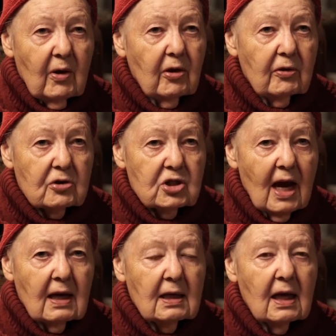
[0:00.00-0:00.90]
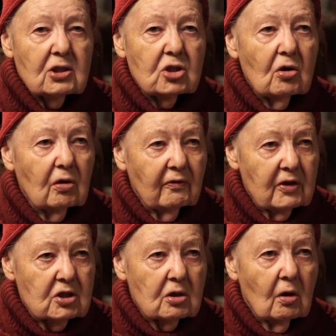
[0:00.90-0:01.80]
whether they're psychological or
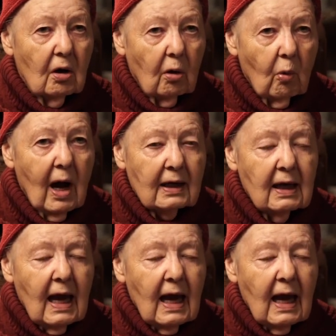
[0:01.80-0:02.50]
physical or what,